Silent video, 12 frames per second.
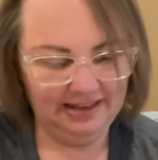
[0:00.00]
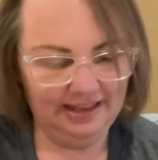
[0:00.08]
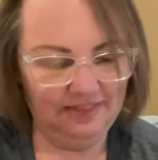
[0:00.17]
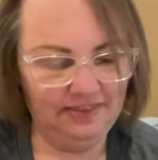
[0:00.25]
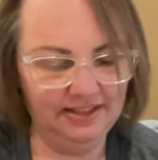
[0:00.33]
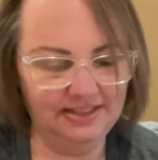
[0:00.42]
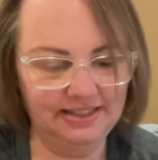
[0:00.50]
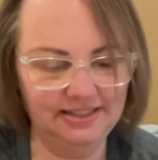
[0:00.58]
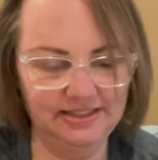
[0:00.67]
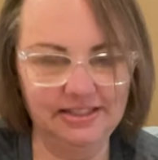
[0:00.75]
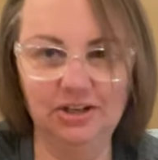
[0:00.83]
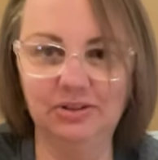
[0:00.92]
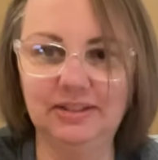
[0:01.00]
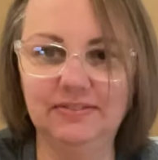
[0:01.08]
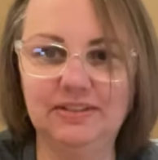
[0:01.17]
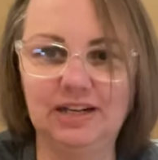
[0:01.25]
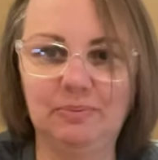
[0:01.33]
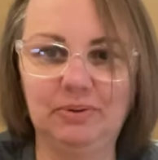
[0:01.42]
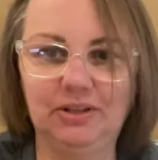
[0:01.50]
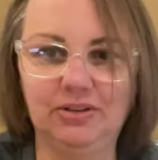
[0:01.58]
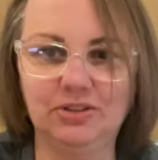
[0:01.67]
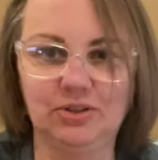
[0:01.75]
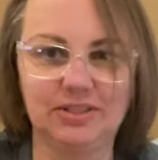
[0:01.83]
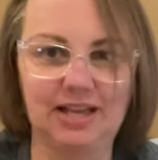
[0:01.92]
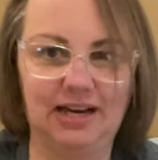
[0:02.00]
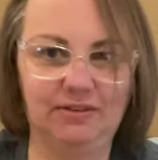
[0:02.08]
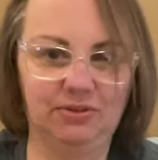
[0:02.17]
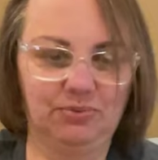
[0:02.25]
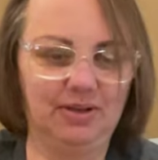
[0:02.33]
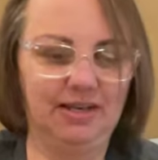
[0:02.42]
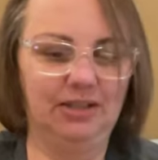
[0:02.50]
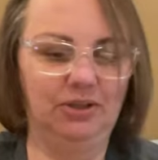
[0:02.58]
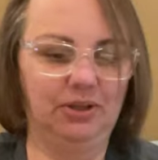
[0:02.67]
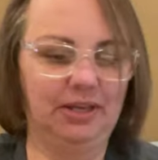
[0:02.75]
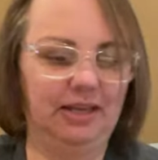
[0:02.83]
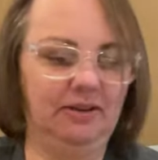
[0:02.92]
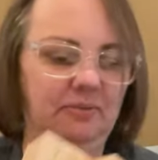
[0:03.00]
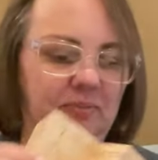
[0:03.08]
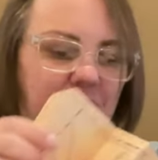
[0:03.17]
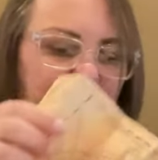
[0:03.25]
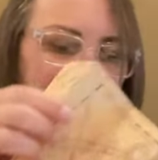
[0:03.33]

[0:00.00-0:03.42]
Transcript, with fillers: And this is, you know, lifted up a little so it's kind of 3D looking.